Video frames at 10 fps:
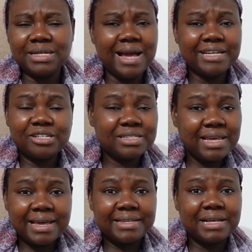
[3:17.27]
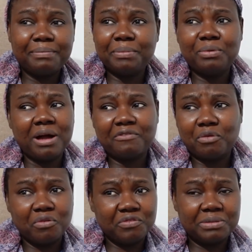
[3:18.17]
I just hear that people have
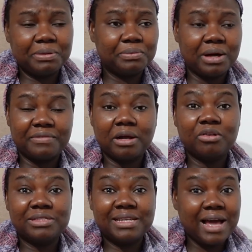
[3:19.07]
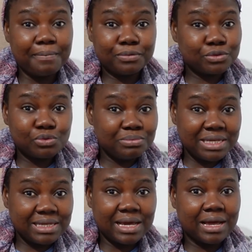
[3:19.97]
COVID, people have, until it happened to
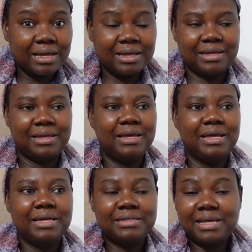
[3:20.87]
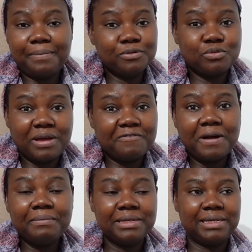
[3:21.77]
me, it happened to my
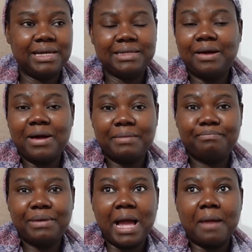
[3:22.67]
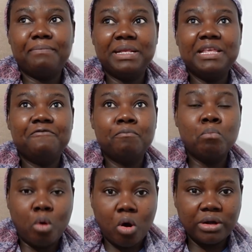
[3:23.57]
family. Now I believe
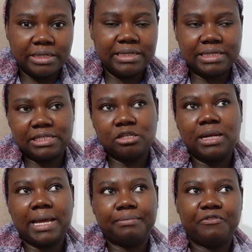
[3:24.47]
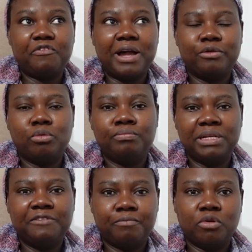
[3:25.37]
more in it. It's not like before I don't
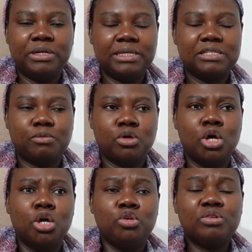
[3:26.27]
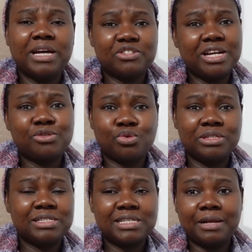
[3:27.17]
believe more in it, but you guys try to
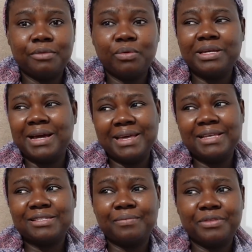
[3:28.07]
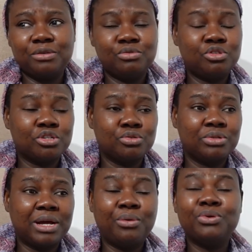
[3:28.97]
understand me. When you're hearing something, you just know
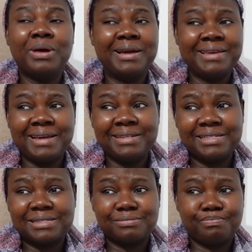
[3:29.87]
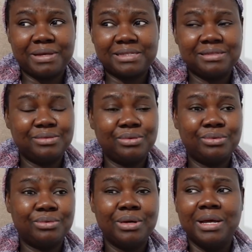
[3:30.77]
that, oh, you are hearing this person, no,
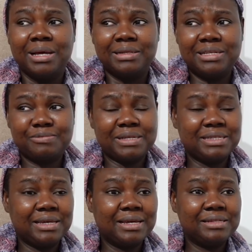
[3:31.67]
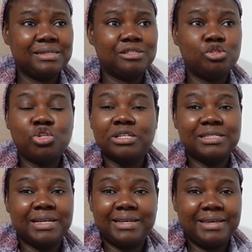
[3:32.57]
oh, this person get this. You just,
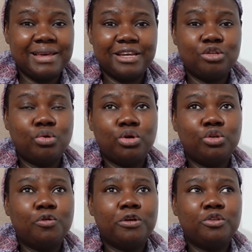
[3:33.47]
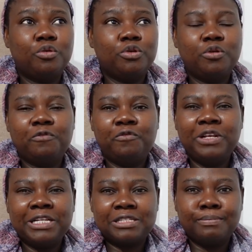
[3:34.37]
they hear, you know, you don't
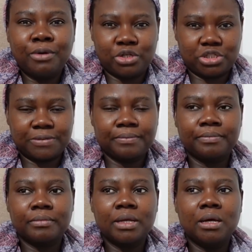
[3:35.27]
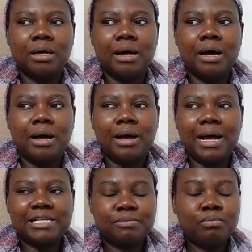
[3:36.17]
feel it much.
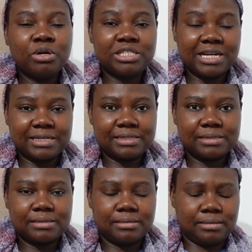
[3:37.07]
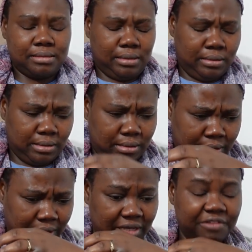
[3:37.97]
As much as
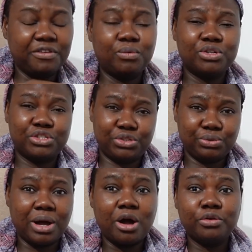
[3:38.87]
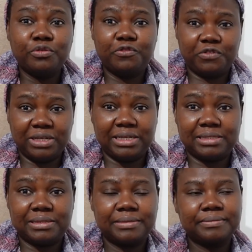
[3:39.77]
it was you, how you feel it.